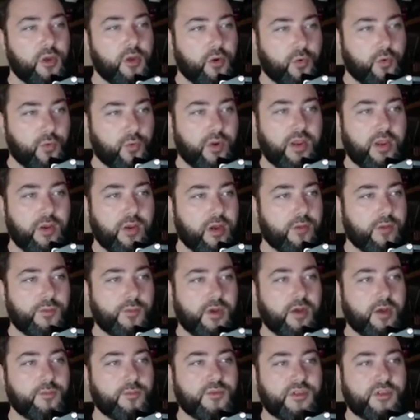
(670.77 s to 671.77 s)
Great,
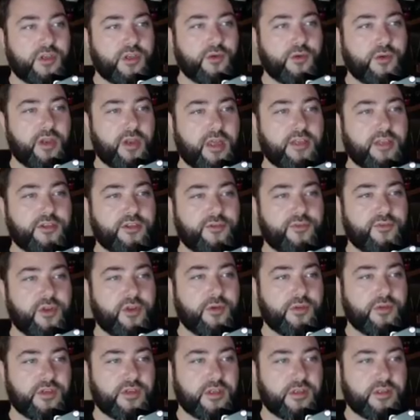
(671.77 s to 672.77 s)
I'm so glad you've
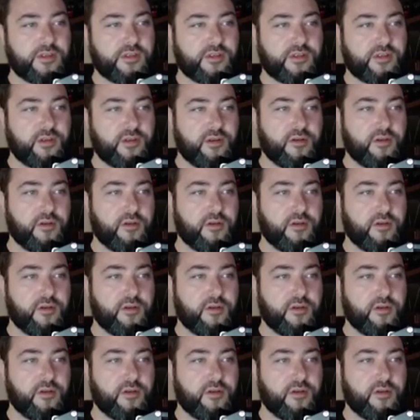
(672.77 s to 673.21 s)
noticed.